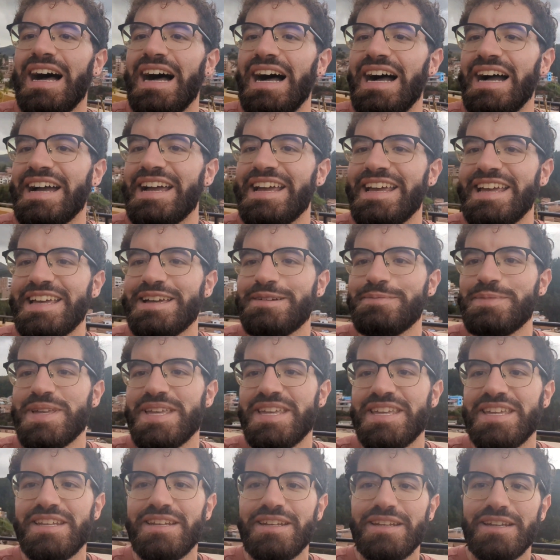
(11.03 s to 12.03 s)
I am
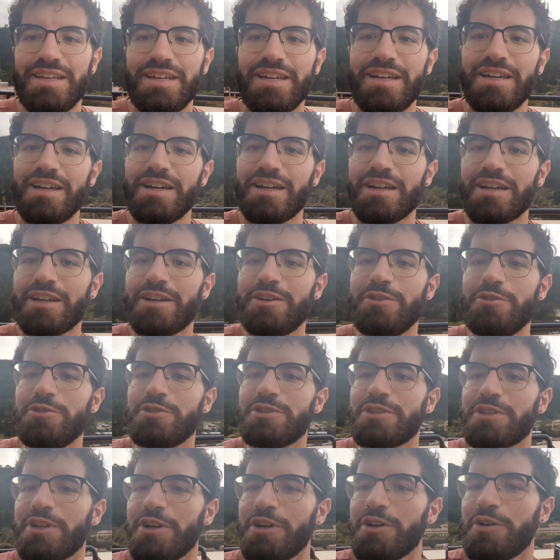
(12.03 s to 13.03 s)
in
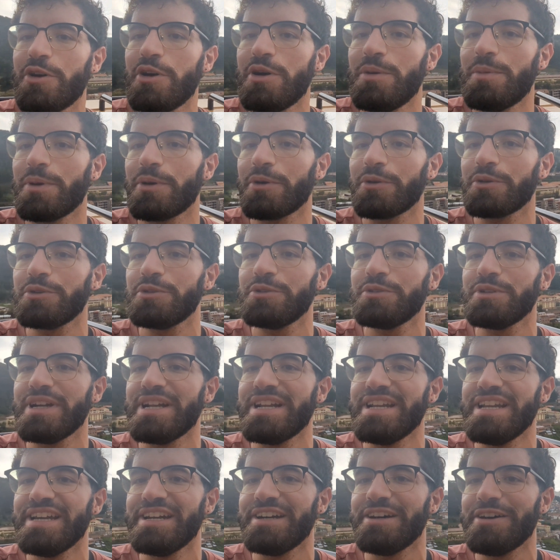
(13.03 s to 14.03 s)
Cusco, Peru
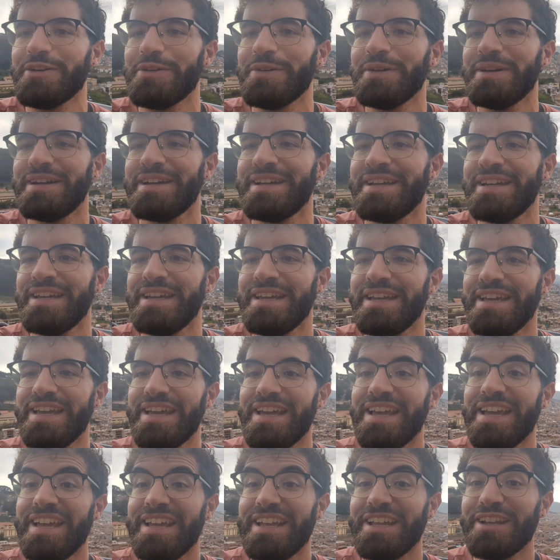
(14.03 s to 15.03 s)
right now.
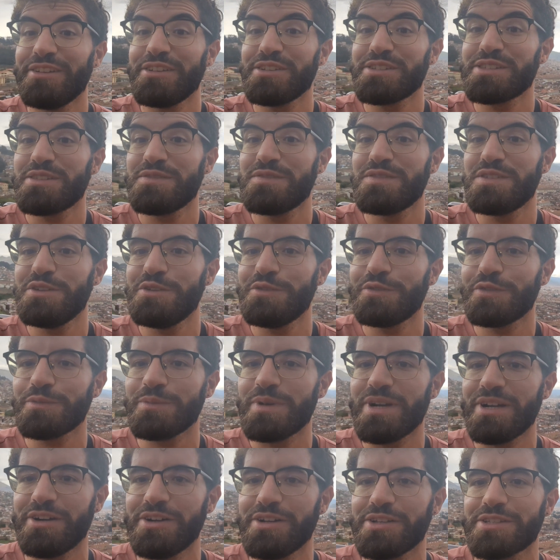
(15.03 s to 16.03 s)
Here's the view from
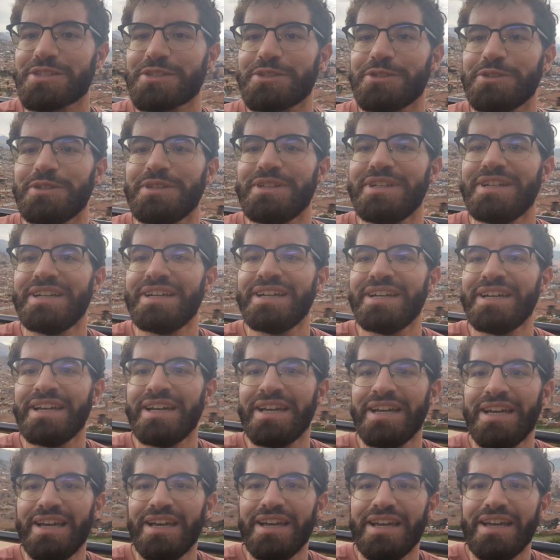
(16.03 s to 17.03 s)
my hostel.
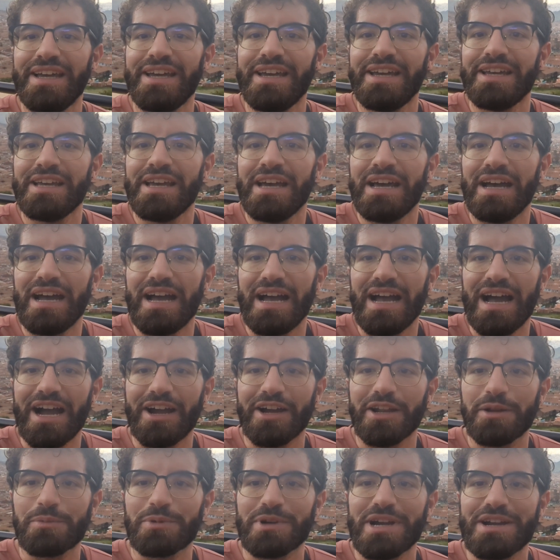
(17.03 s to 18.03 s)
I
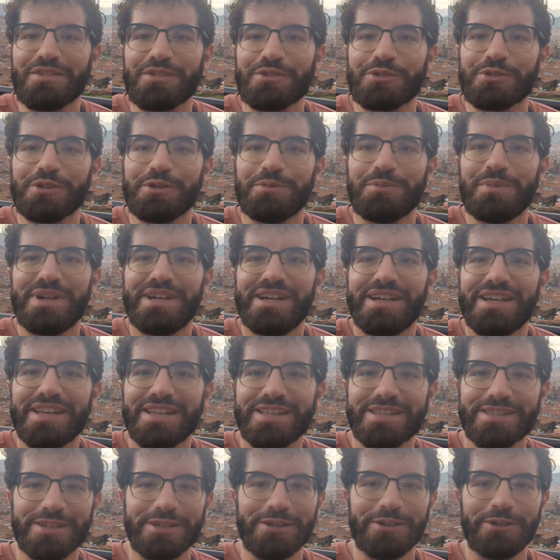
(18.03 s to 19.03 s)
got a private room,
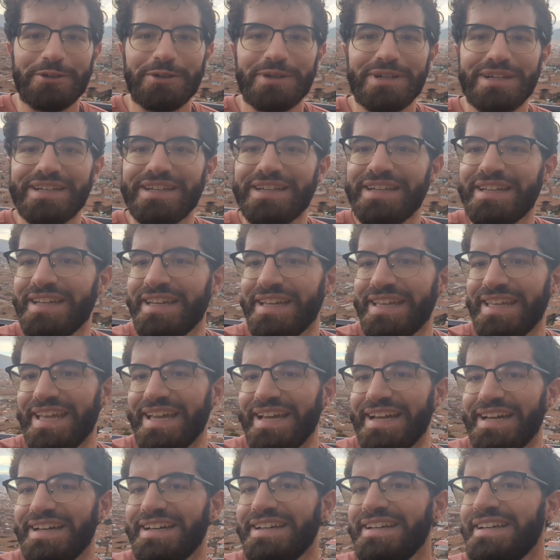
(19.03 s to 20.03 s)
so
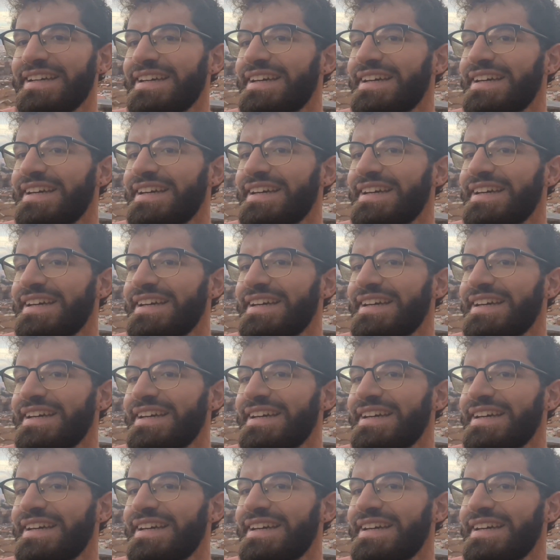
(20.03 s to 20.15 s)
yeah,